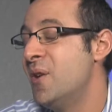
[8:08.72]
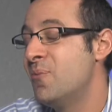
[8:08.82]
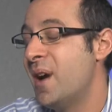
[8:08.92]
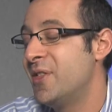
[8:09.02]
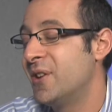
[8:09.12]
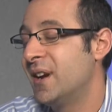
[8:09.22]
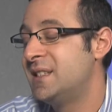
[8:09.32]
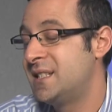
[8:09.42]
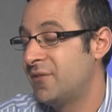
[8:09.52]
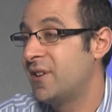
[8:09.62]
whether it's
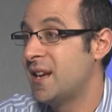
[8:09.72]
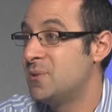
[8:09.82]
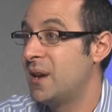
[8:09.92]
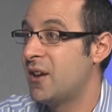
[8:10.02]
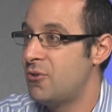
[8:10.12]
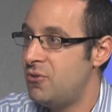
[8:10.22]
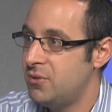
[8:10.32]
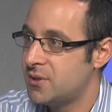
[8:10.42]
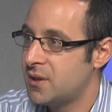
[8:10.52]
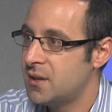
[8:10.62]
different as we get
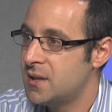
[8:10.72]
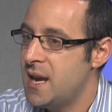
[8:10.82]
older.